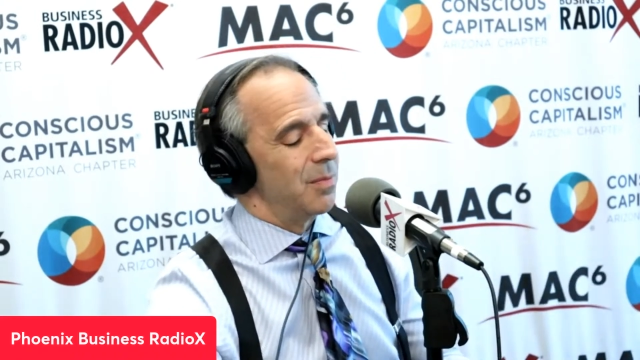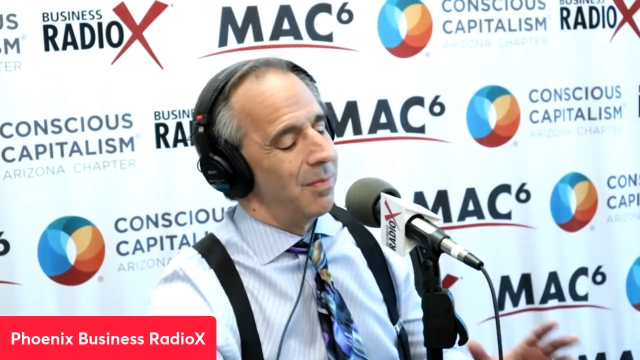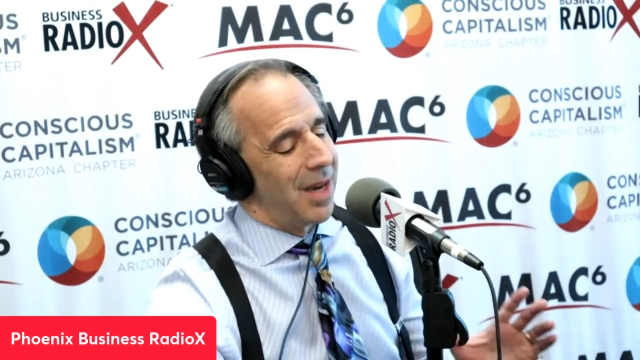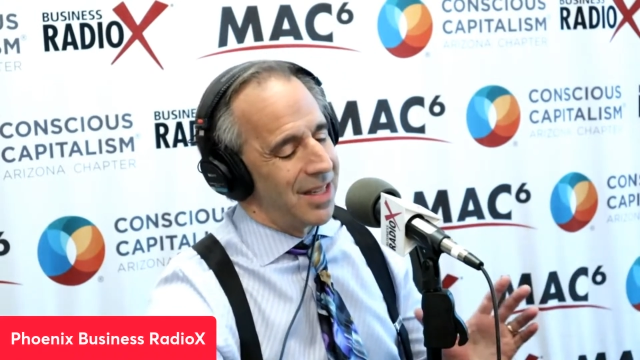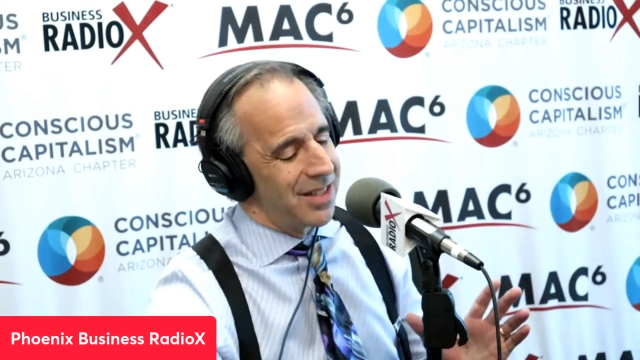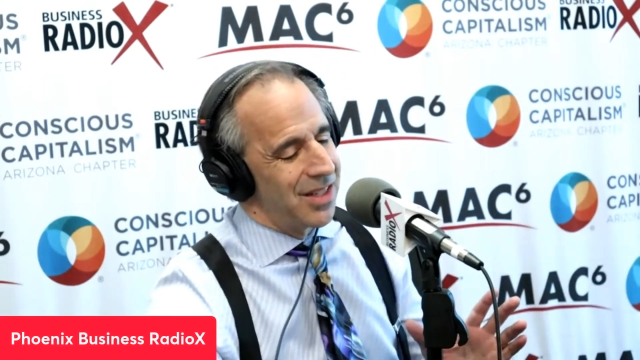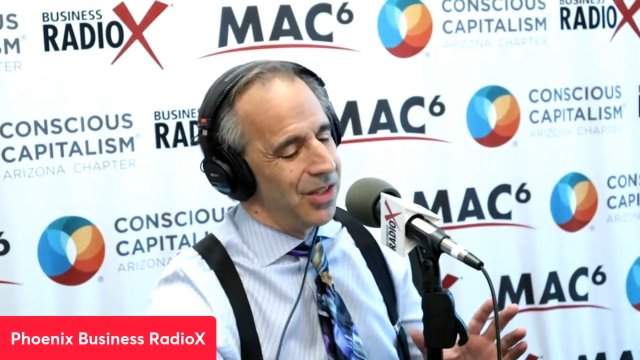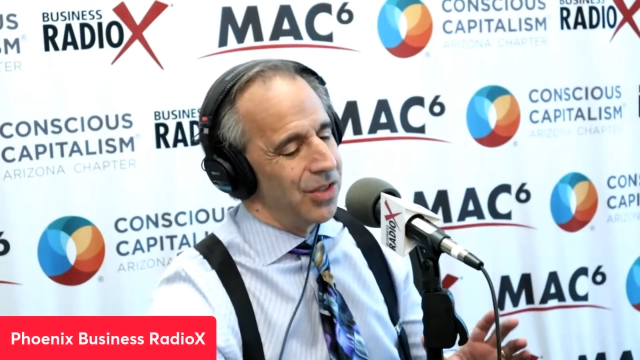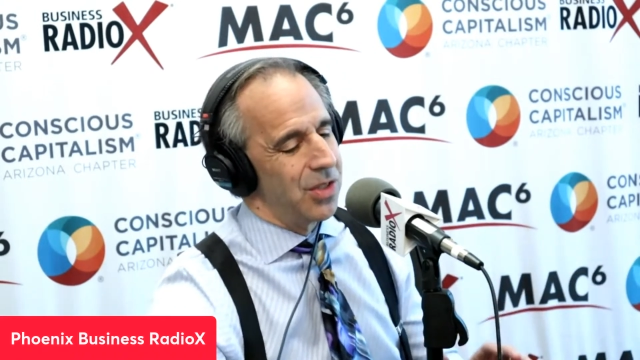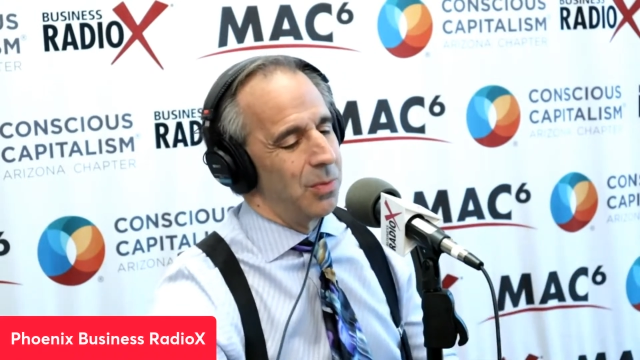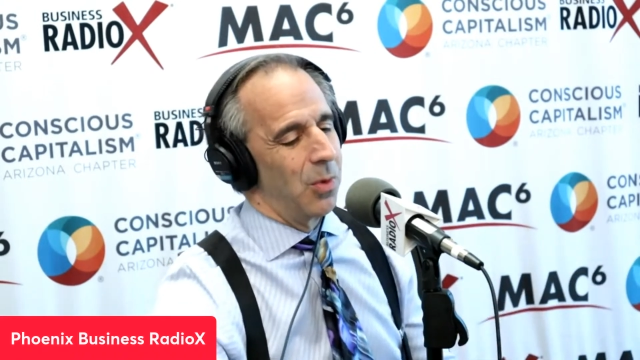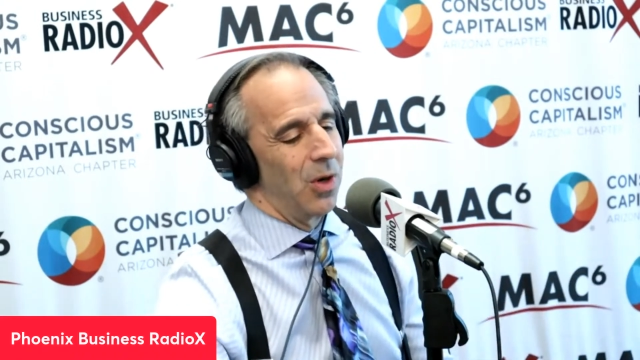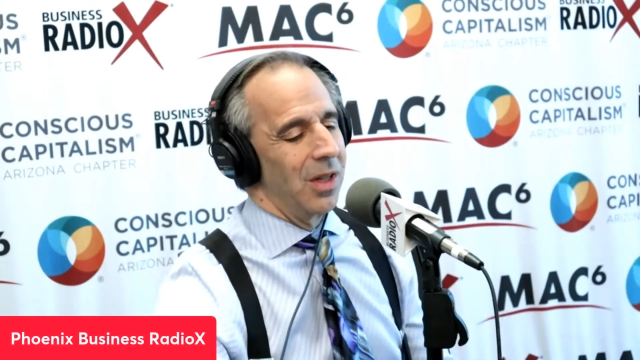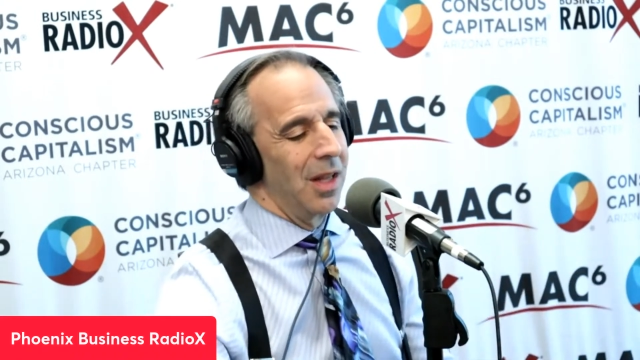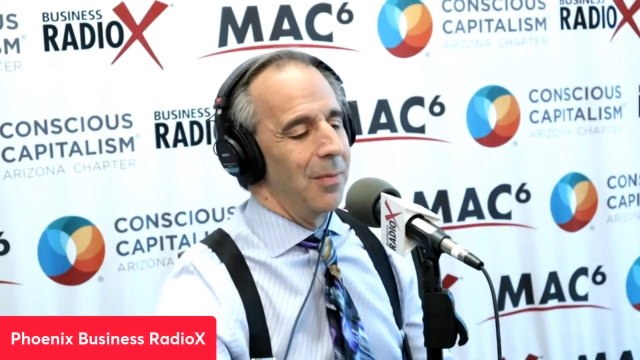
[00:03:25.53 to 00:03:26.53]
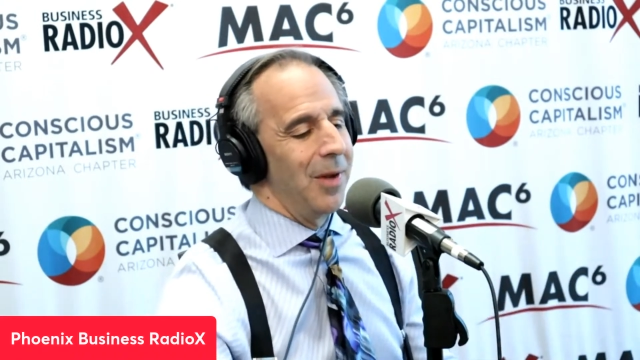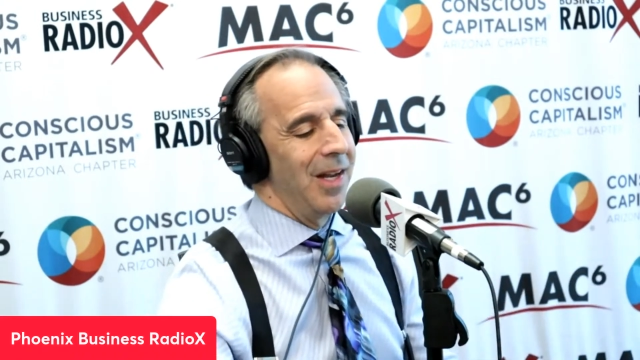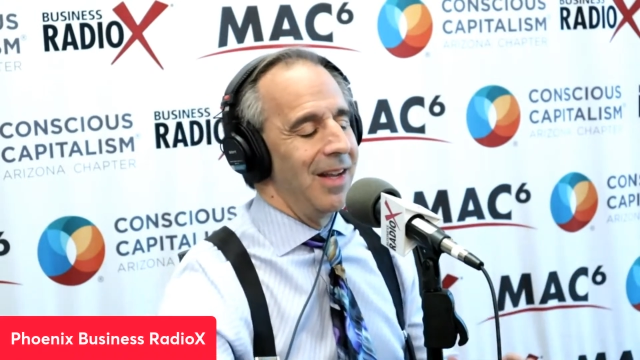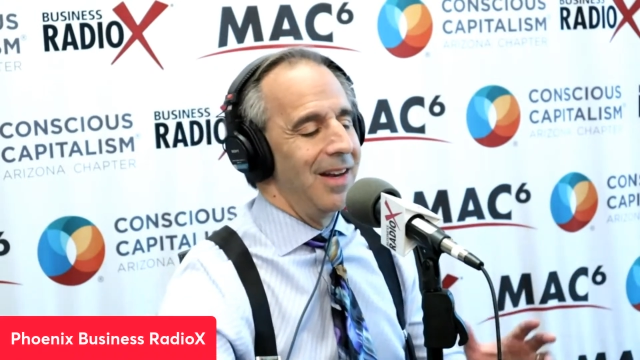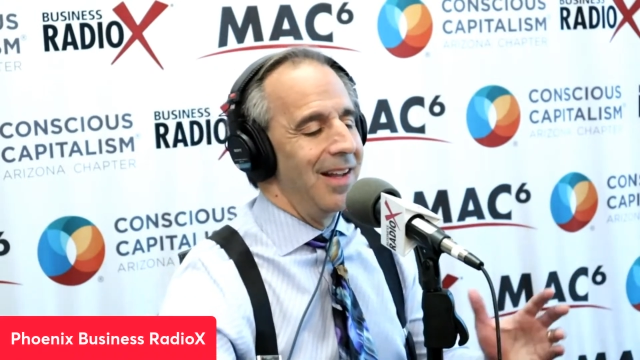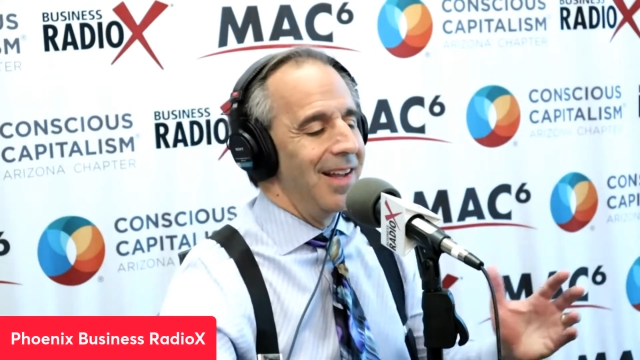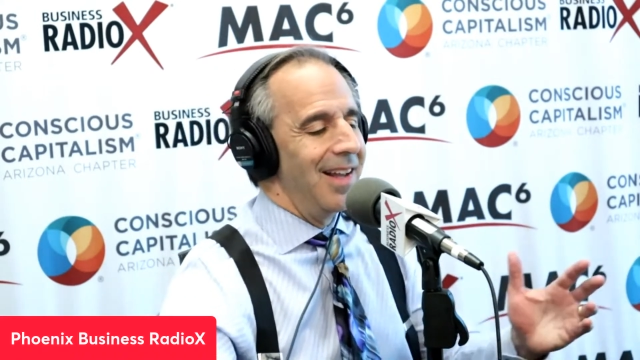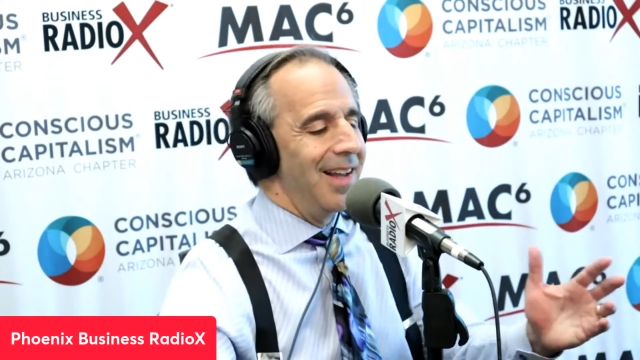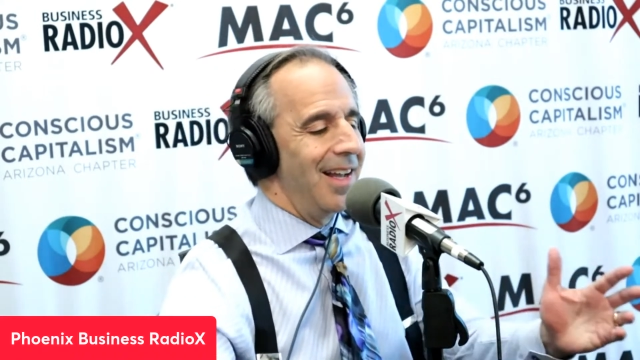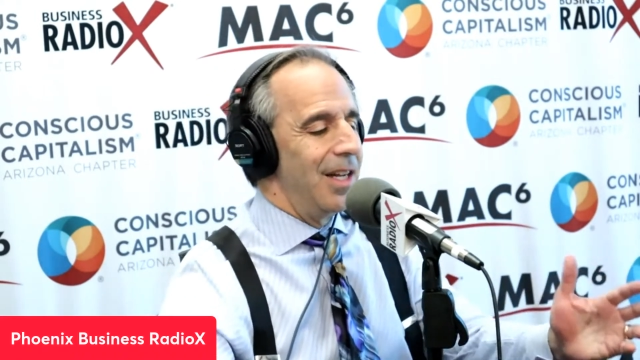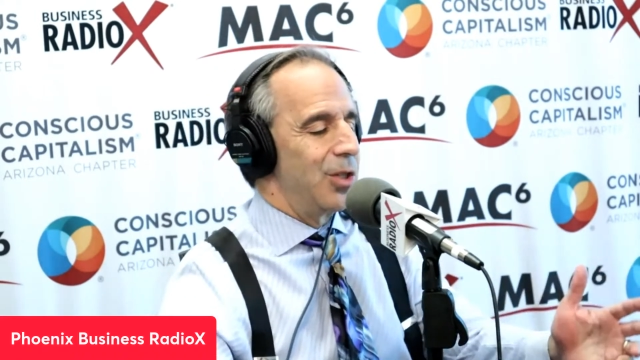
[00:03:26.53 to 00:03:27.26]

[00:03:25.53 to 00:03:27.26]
My skills are more limited, and